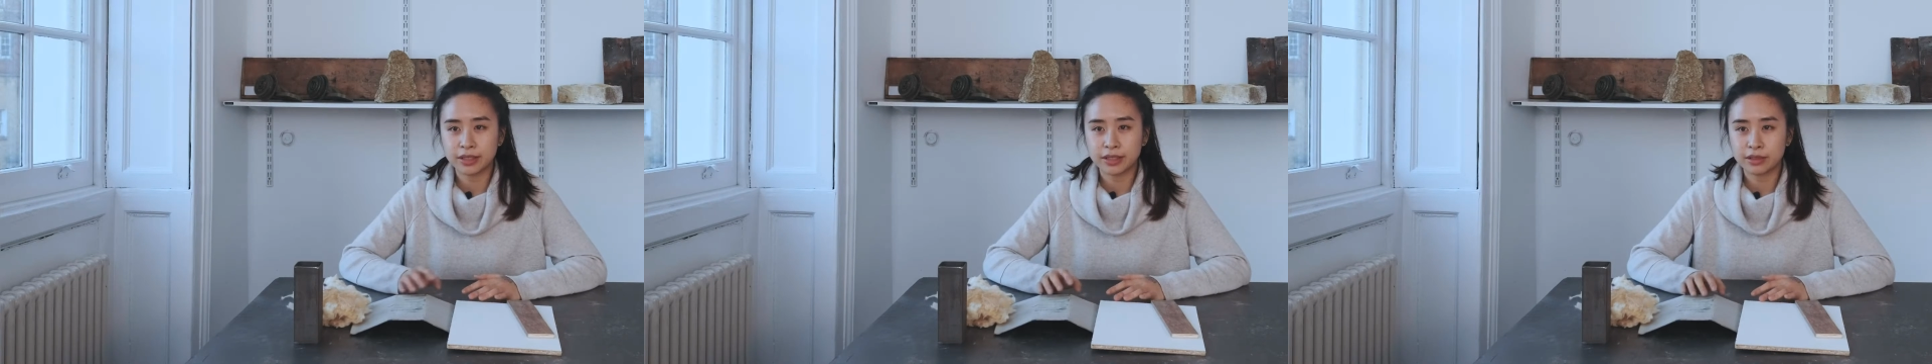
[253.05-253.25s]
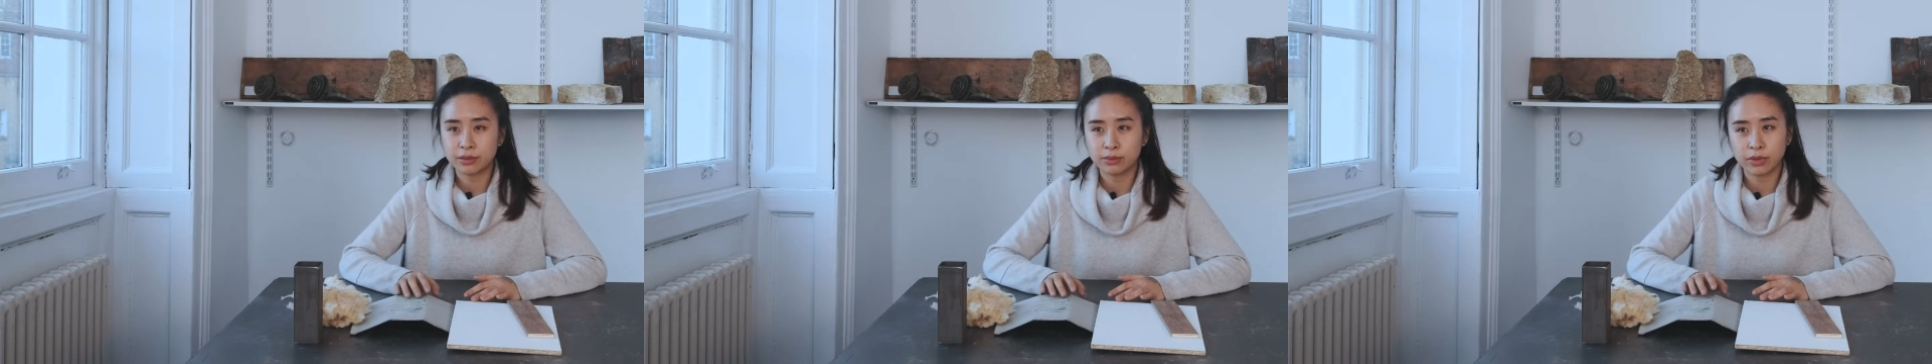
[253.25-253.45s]

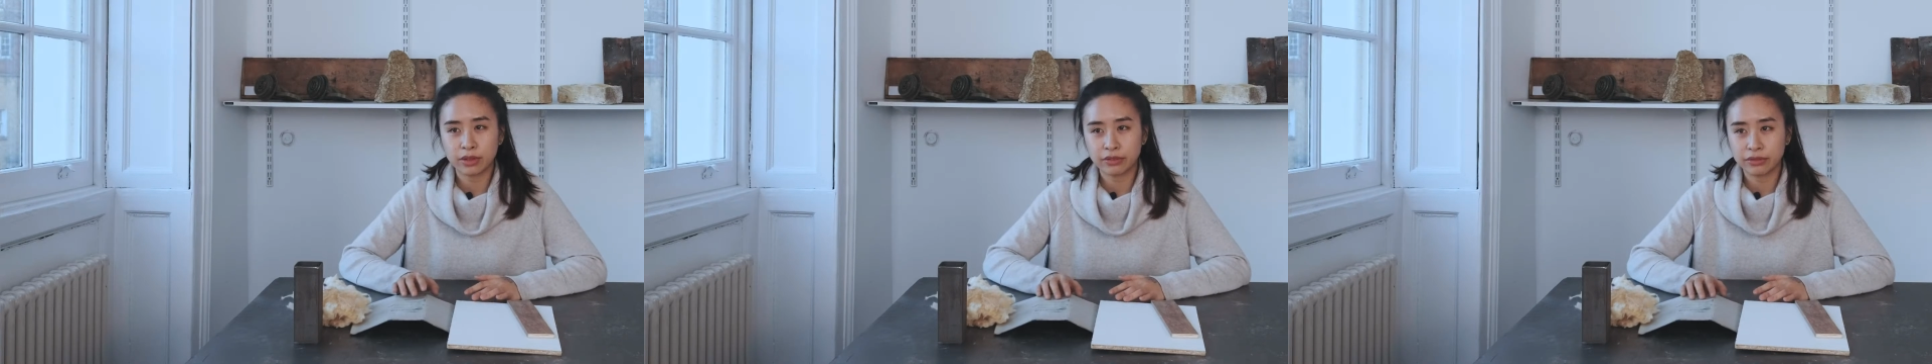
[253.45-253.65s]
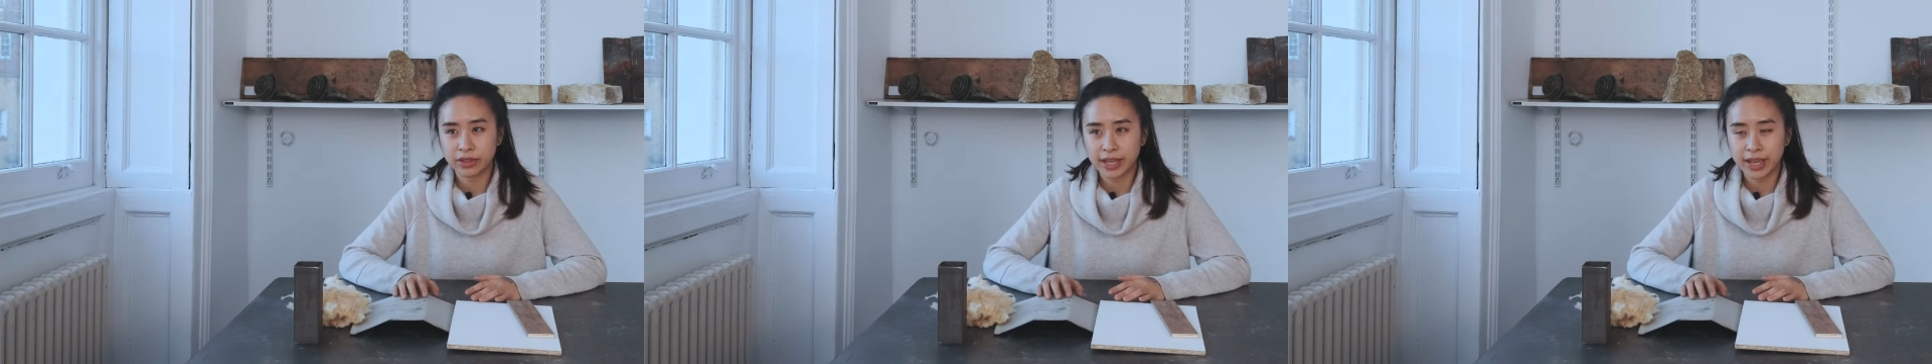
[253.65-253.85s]
these
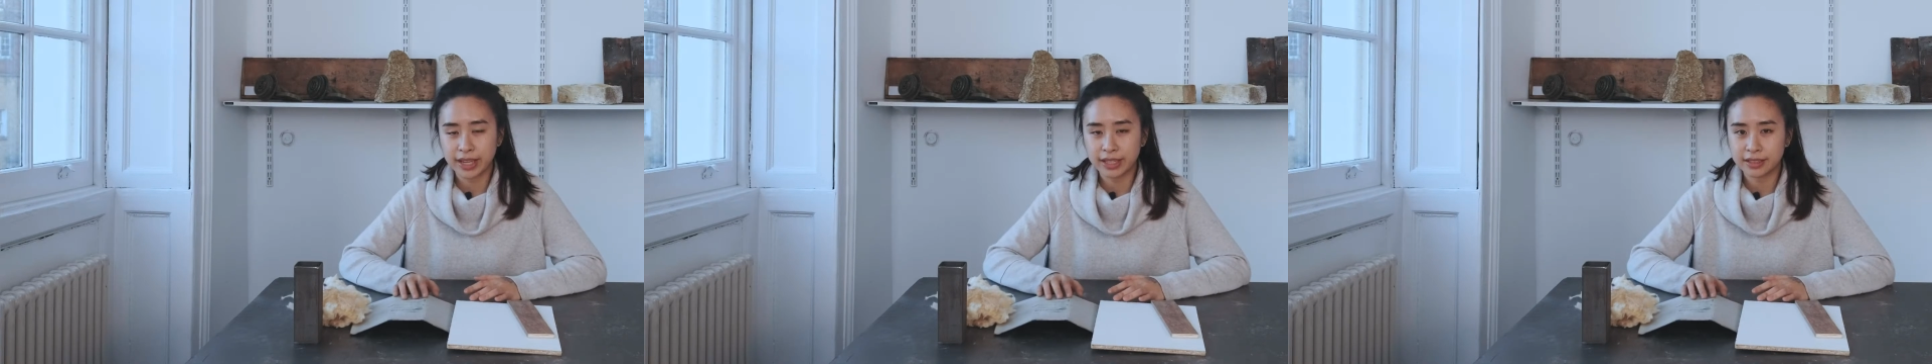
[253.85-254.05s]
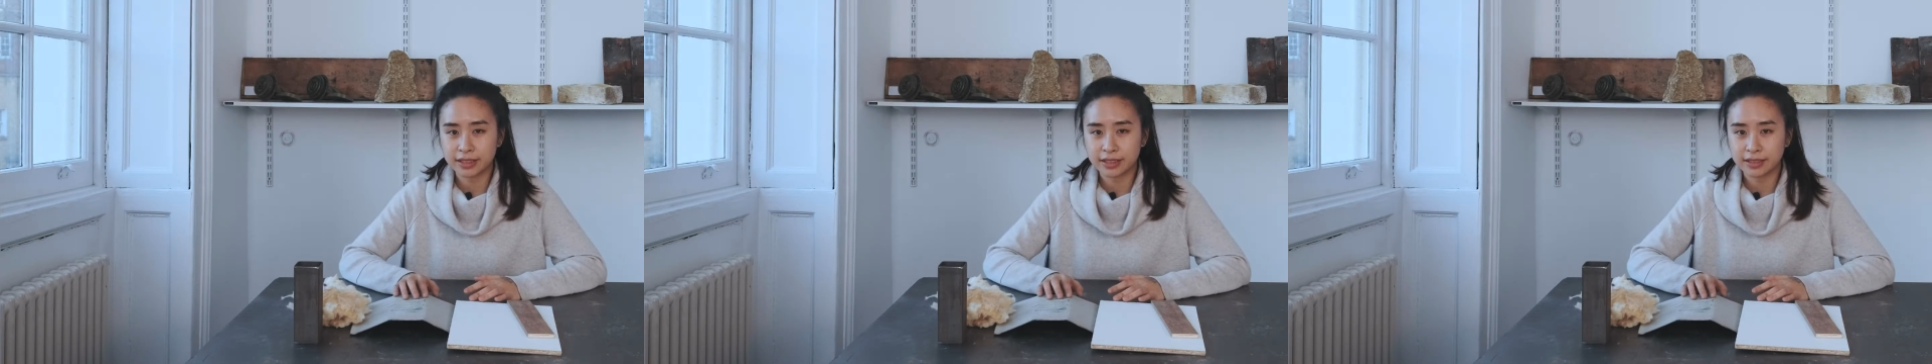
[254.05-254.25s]

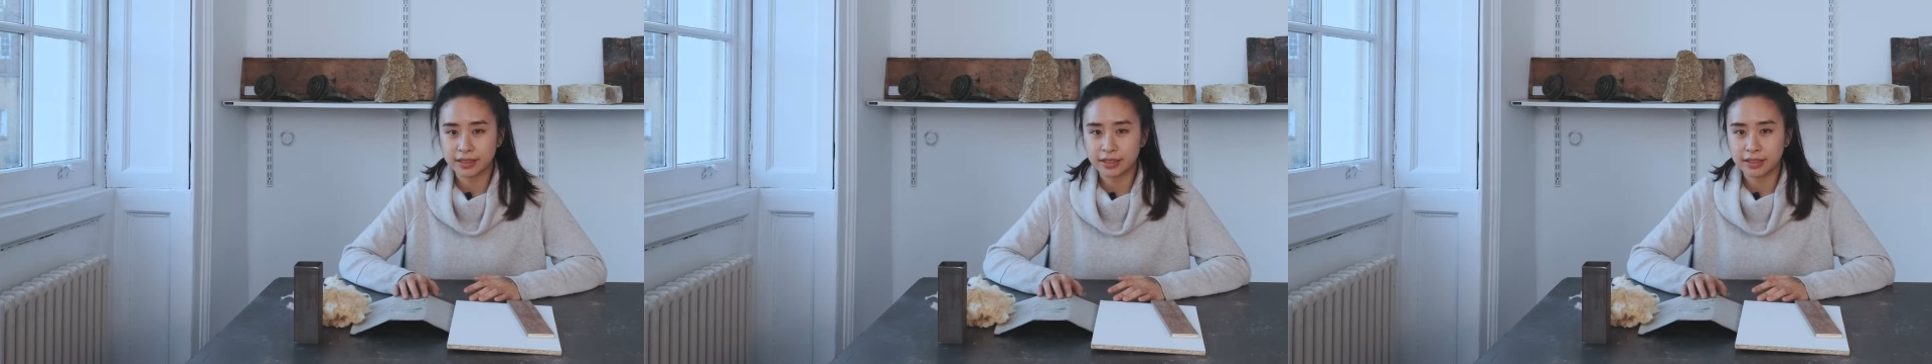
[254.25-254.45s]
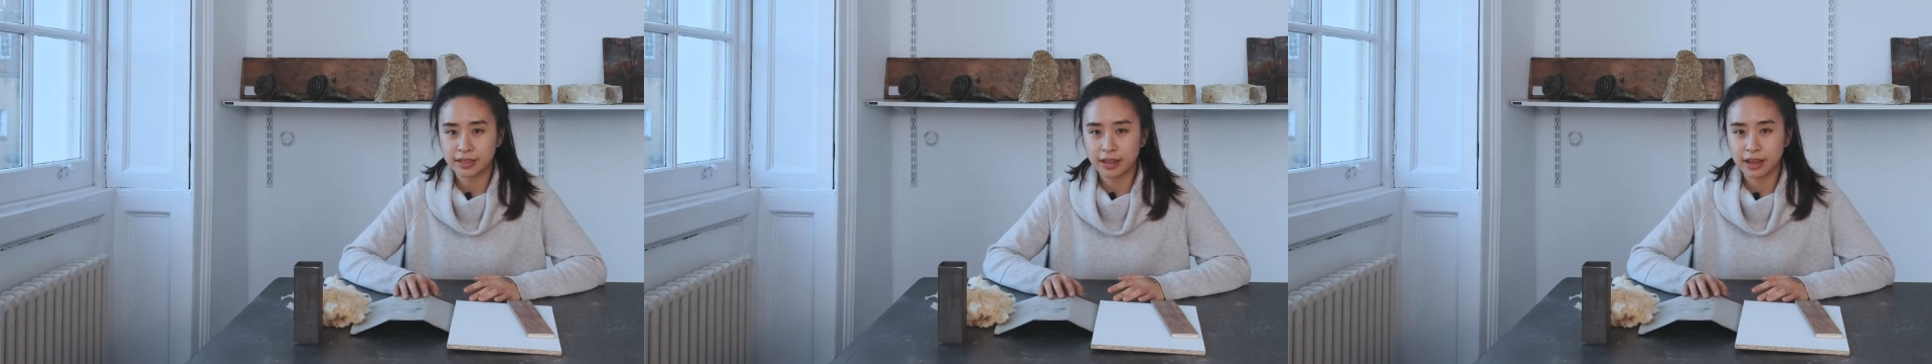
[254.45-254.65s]

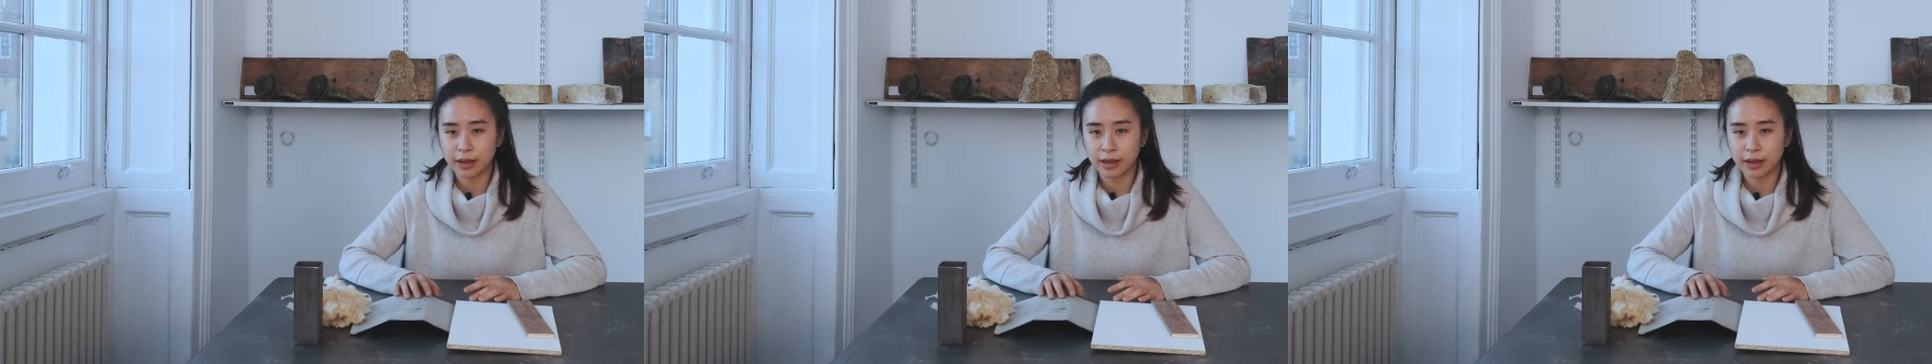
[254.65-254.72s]
modifications,